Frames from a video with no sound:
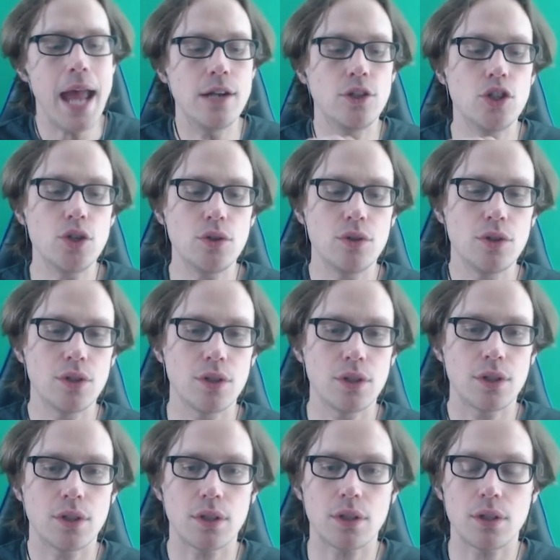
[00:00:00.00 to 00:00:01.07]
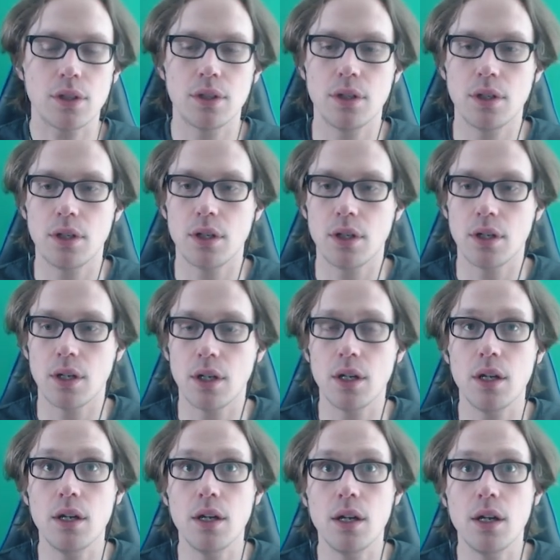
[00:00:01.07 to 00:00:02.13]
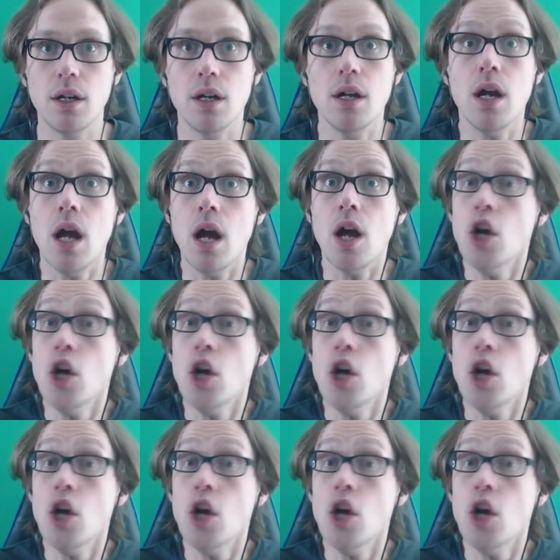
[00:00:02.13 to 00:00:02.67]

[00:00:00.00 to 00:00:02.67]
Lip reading: I feel like I really did. I did that really badly.